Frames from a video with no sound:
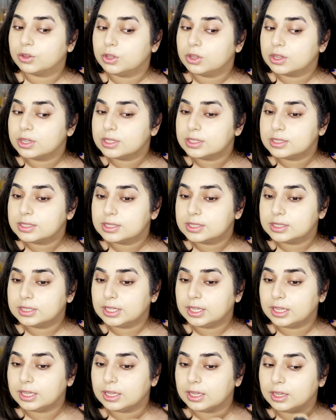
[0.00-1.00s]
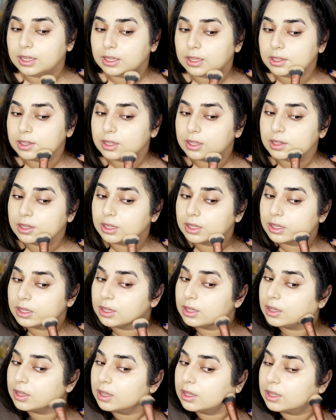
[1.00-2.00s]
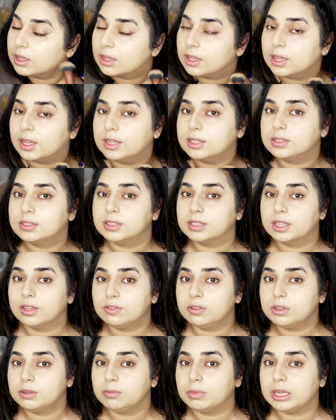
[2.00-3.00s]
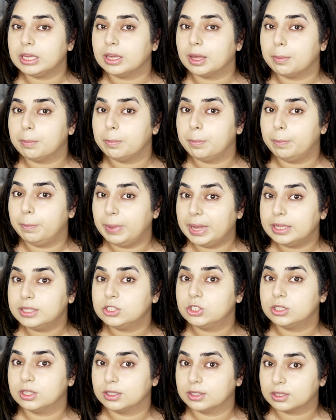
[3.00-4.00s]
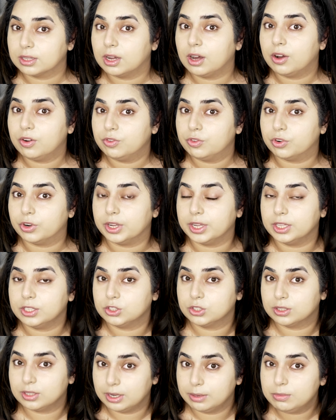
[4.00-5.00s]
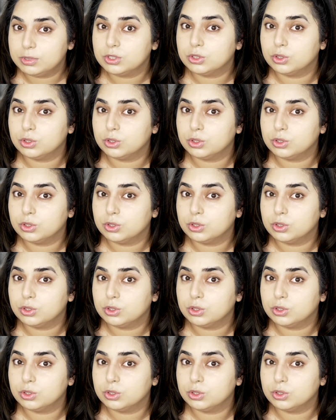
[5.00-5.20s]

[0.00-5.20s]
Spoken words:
you can see it's given me a better coverage. Let me